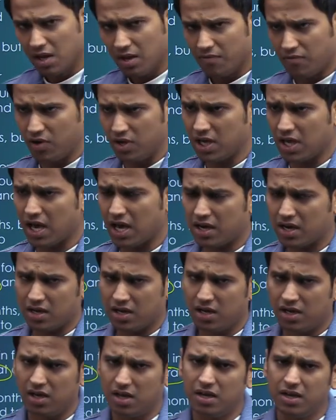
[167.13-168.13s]

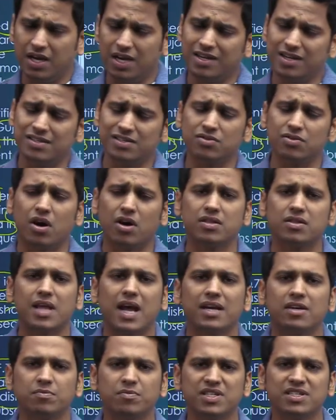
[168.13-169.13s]
it is not
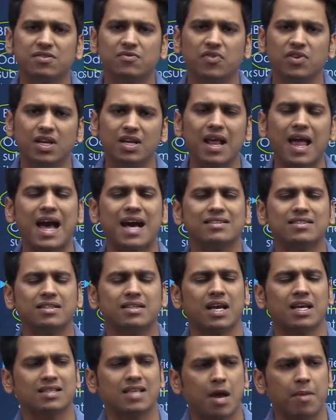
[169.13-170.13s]
that much severe as it
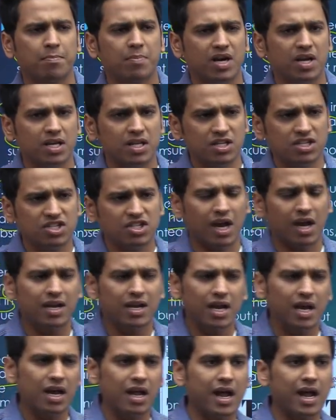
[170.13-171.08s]
has happened in China,